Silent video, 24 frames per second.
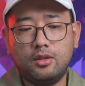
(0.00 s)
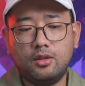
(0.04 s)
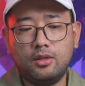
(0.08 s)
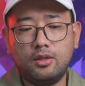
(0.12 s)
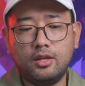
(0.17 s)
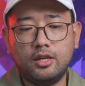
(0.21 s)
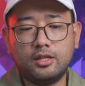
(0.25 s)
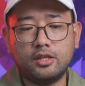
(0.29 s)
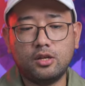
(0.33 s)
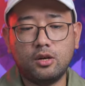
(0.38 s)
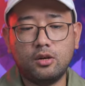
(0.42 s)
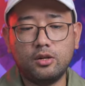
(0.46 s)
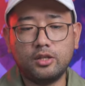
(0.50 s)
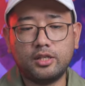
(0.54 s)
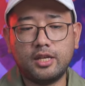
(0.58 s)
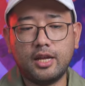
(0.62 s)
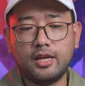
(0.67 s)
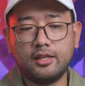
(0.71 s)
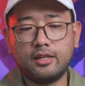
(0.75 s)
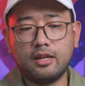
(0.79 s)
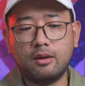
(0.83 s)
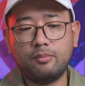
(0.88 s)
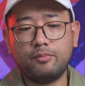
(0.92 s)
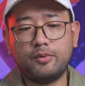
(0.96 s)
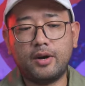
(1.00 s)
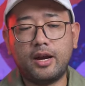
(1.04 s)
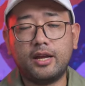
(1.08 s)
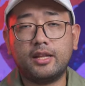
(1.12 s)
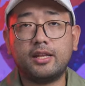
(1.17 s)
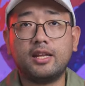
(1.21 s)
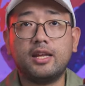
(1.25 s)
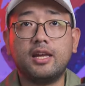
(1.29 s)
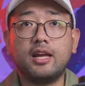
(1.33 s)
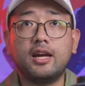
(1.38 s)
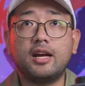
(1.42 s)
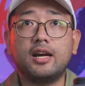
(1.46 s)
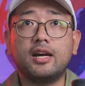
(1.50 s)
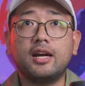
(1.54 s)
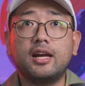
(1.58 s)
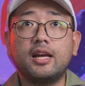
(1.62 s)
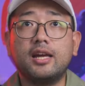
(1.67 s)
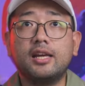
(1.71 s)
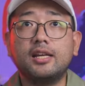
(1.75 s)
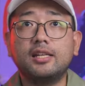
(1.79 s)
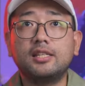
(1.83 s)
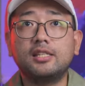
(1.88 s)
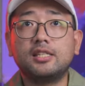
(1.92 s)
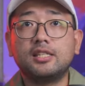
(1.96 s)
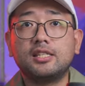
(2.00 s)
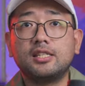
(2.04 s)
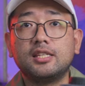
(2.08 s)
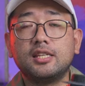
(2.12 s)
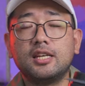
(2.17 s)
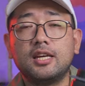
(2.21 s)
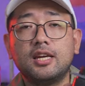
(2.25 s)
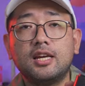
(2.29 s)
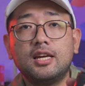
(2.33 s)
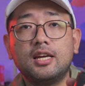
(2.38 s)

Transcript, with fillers: this whole setup right here is